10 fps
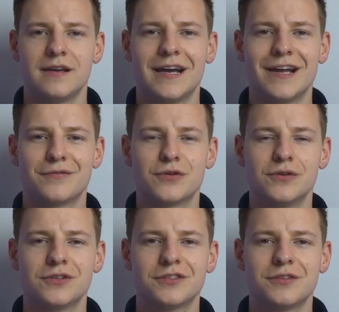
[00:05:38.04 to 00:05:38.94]
And of
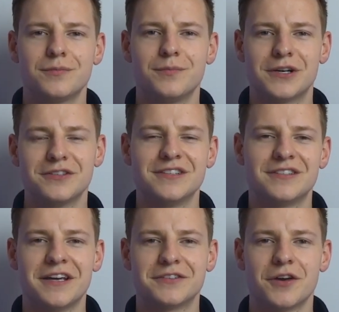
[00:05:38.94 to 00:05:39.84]
course, because it's
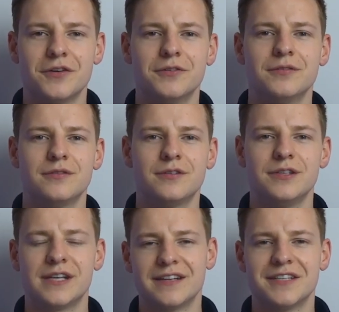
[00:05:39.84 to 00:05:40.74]
Tesco,
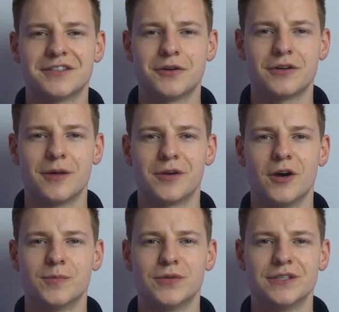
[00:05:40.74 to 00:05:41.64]
you get Tesco
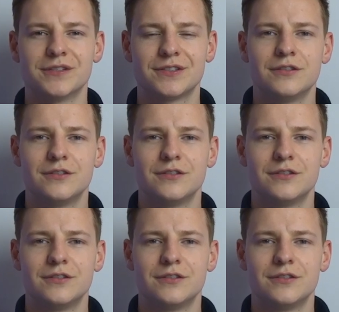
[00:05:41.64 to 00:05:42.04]
Clubcard points.